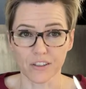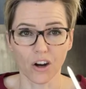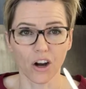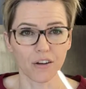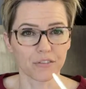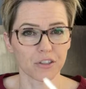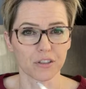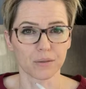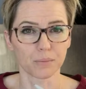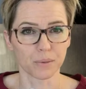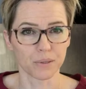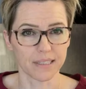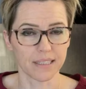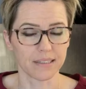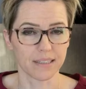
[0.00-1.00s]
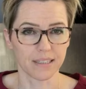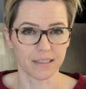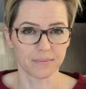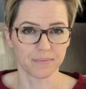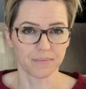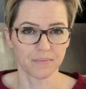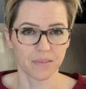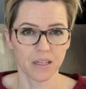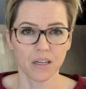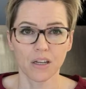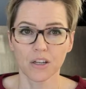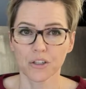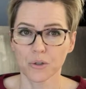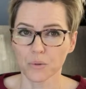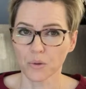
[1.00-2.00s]
if you really want to play games and
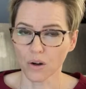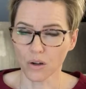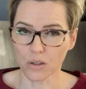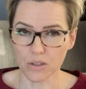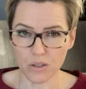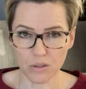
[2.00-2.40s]
drag it out,